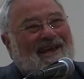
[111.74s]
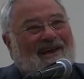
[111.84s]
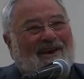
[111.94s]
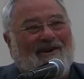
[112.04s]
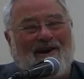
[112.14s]

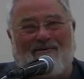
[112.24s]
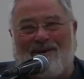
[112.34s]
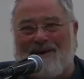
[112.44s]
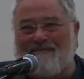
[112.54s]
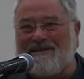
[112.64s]
I went
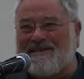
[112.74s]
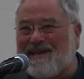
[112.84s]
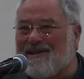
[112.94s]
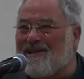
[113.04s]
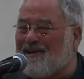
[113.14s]
up and
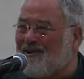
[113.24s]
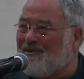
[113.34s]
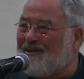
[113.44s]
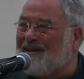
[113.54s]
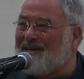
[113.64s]
said
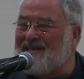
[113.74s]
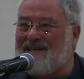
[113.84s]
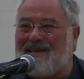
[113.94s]
hello, and they said,